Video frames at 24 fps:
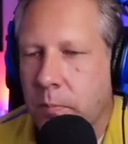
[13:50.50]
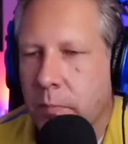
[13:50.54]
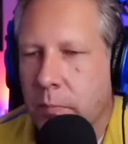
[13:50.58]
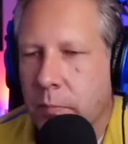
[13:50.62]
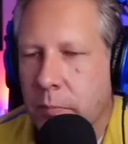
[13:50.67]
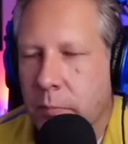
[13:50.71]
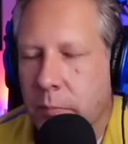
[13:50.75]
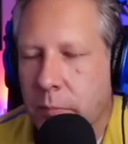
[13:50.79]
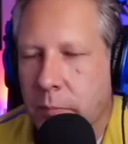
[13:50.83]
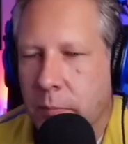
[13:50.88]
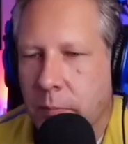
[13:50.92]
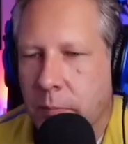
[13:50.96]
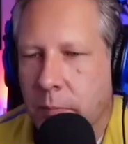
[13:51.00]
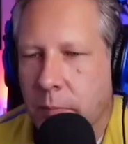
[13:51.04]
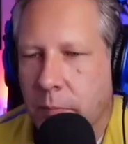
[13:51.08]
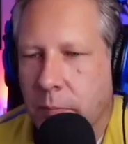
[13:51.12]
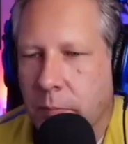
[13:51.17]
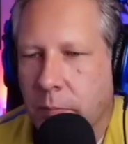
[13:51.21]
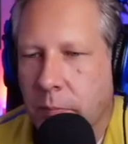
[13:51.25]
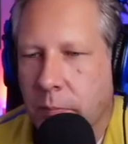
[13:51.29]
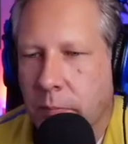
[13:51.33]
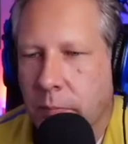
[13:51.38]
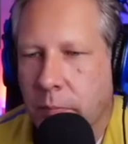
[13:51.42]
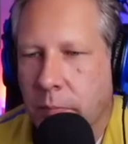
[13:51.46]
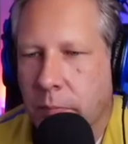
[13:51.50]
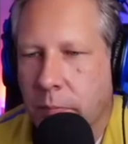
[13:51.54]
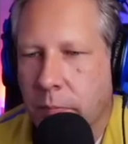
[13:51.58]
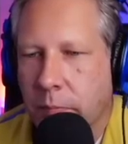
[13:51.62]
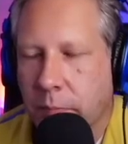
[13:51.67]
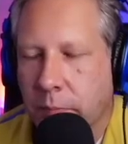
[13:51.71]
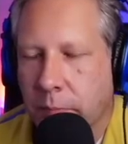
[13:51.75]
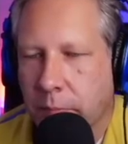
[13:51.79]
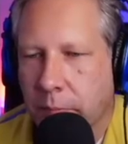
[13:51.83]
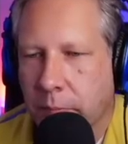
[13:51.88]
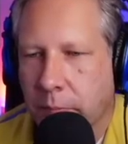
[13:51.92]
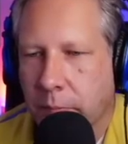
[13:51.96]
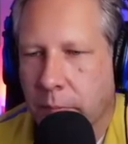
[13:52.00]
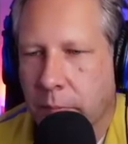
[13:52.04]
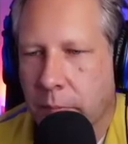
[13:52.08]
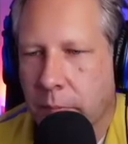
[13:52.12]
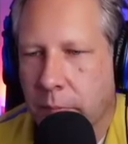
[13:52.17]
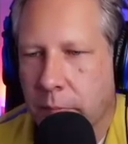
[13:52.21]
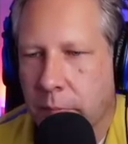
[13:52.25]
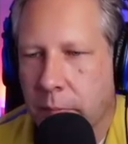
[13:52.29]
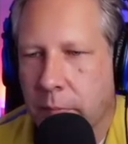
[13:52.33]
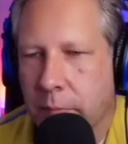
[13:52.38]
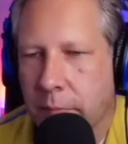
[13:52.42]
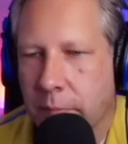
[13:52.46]

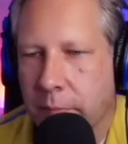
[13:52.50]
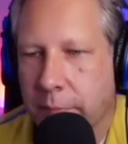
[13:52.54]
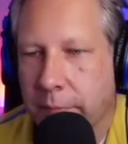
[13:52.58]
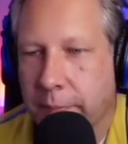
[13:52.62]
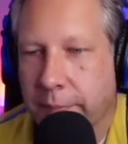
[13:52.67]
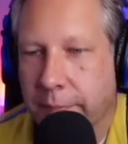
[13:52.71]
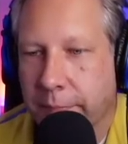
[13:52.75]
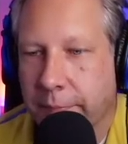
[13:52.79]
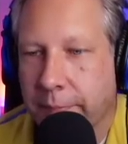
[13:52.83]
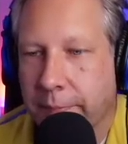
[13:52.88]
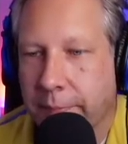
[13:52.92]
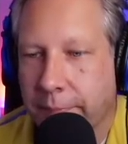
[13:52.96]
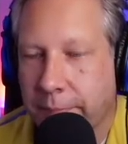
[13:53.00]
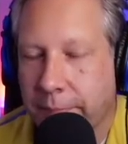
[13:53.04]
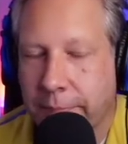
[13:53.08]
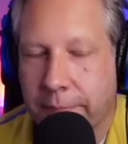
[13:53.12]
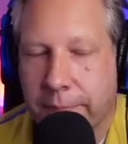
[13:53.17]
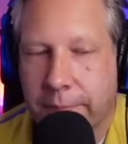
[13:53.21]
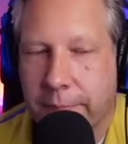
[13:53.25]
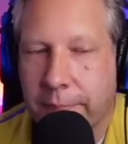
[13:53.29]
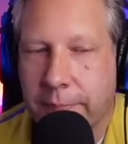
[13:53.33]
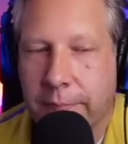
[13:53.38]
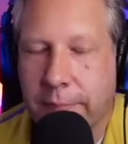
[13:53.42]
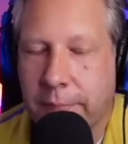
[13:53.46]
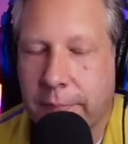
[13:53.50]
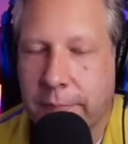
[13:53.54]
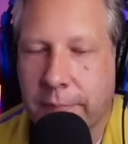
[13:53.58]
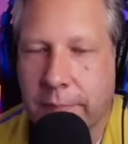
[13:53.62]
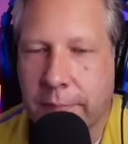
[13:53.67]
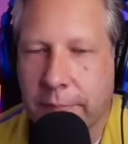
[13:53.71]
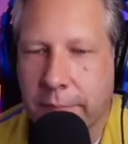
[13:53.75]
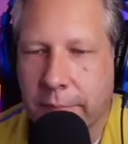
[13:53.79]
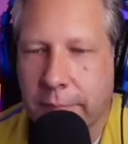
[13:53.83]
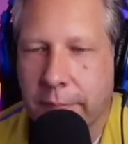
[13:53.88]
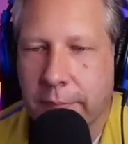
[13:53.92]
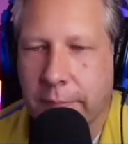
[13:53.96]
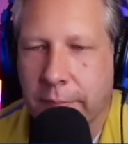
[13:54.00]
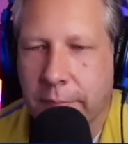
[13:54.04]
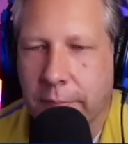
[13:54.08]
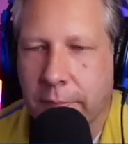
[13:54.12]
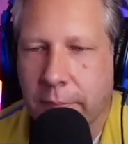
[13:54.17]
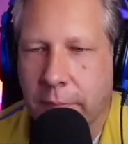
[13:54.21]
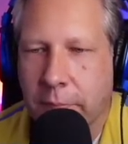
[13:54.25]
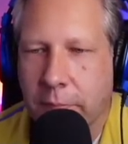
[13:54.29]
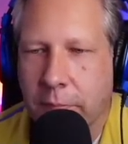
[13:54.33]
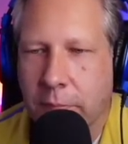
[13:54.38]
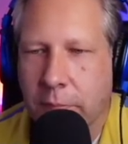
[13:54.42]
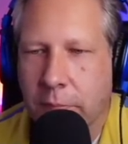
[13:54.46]

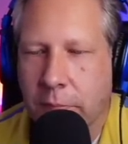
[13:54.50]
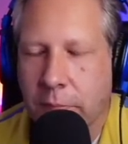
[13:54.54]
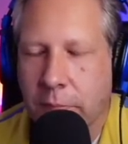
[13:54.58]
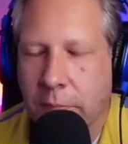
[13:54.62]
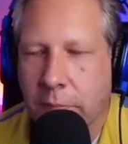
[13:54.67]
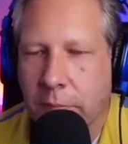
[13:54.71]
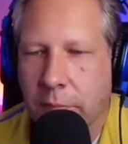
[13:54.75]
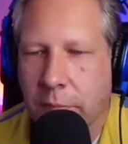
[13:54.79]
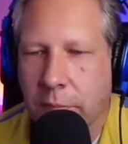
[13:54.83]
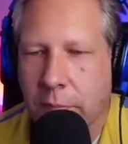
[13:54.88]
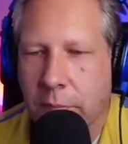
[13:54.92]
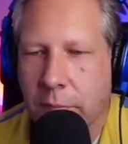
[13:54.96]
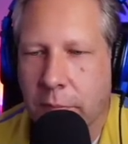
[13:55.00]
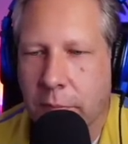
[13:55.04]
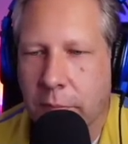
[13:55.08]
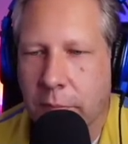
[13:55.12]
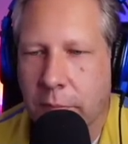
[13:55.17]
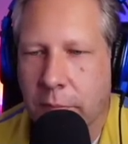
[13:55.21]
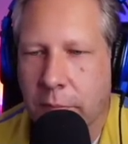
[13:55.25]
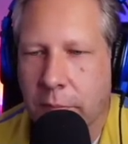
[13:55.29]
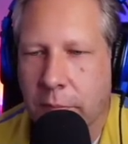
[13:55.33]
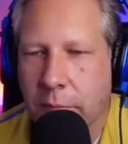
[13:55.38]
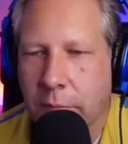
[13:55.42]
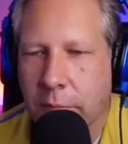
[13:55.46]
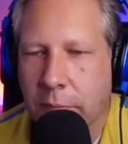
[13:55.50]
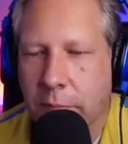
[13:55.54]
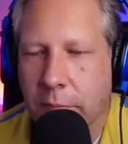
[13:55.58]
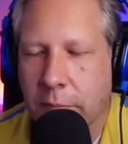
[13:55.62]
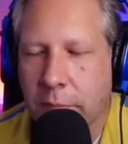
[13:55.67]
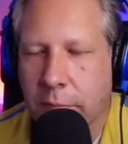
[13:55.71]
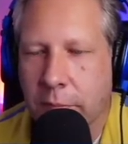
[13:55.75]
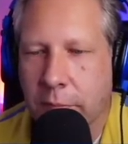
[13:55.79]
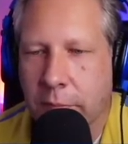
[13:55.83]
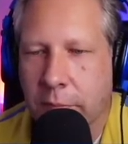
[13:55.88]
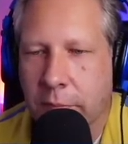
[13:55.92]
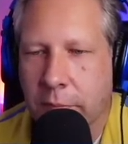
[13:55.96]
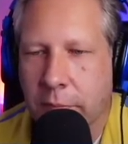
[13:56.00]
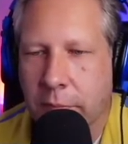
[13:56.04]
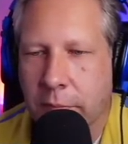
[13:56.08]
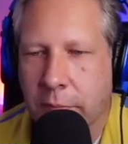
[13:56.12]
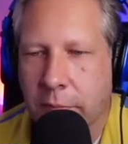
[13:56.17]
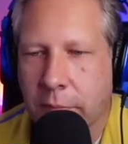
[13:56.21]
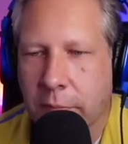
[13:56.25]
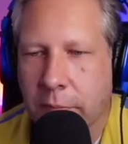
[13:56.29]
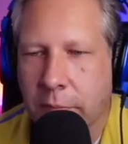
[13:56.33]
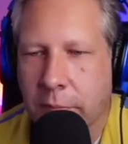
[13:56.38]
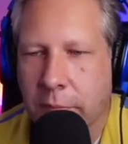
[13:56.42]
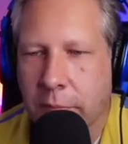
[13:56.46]

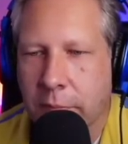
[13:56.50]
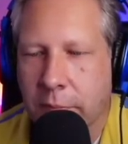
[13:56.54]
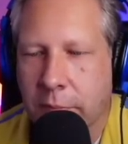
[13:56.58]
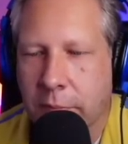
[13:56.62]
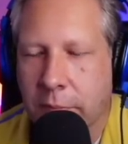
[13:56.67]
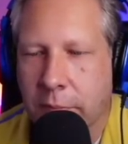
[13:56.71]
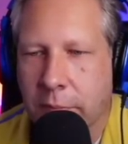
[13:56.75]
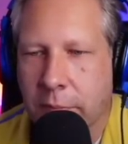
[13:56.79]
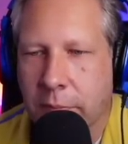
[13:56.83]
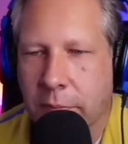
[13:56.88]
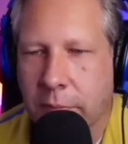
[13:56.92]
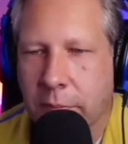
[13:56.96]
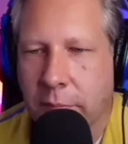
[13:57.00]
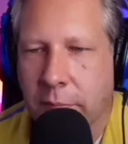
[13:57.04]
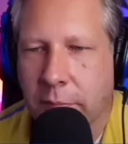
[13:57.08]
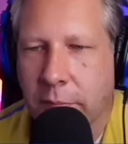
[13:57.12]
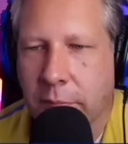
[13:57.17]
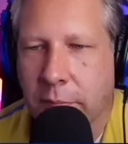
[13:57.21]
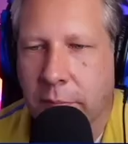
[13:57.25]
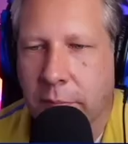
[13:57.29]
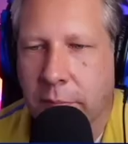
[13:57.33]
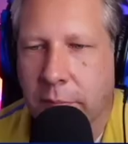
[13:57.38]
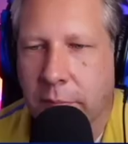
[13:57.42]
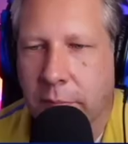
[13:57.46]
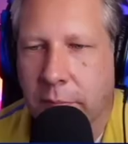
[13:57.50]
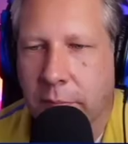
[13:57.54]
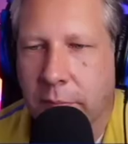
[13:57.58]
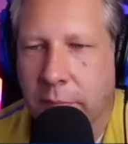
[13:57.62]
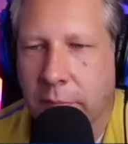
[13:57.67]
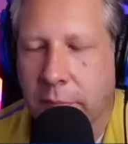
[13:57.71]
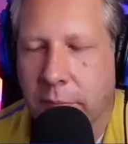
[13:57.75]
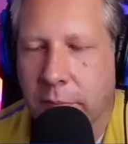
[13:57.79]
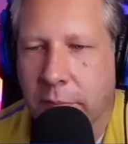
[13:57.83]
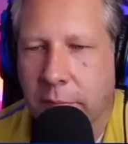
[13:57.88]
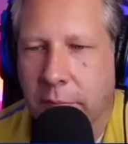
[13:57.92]
(not speaking)